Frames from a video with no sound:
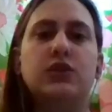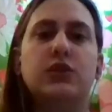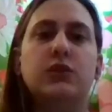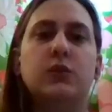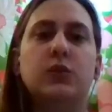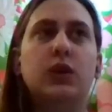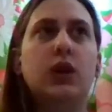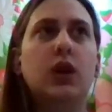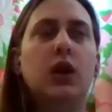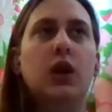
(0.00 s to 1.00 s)
do
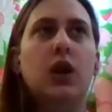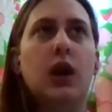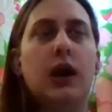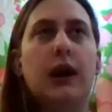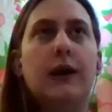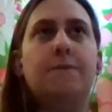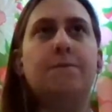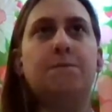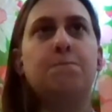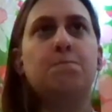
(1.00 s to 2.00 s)

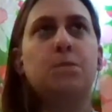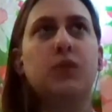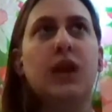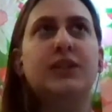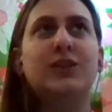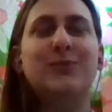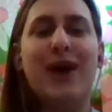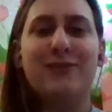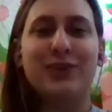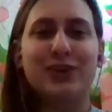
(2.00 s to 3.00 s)

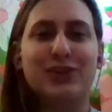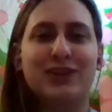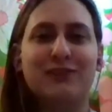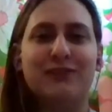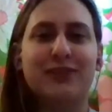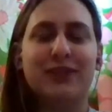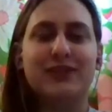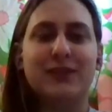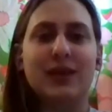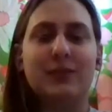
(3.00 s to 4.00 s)
my version of
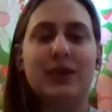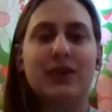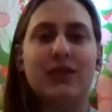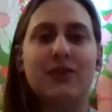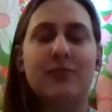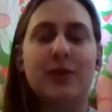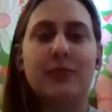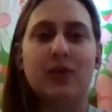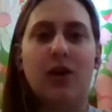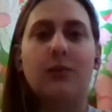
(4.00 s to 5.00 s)
something a lot of
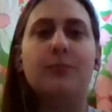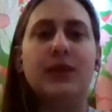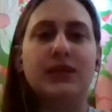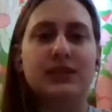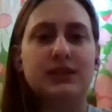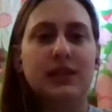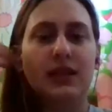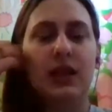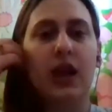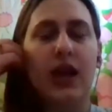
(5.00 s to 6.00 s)
people call beats.
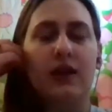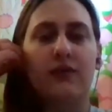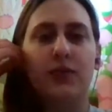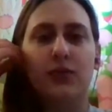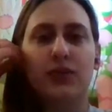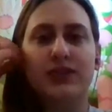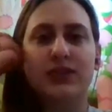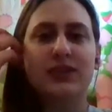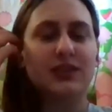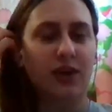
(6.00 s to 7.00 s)
And if you listen
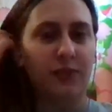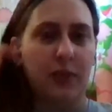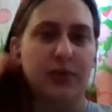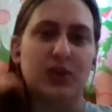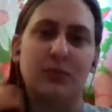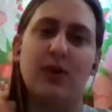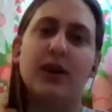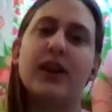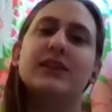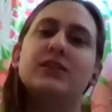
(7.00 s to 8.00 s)
to the self-publishing
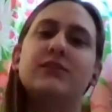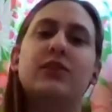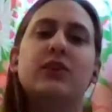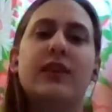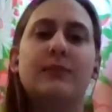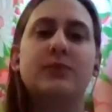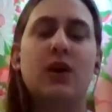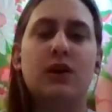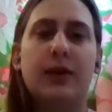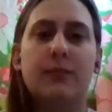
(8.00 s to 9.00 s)
podcast, you've heard them
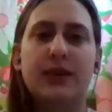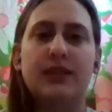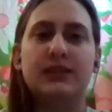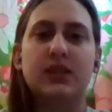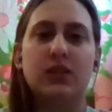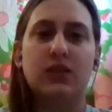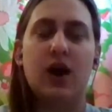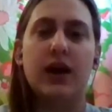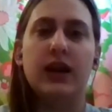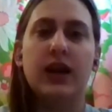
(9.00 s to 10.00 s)
talk about beats a
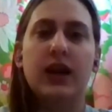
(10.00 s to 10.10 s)
lot.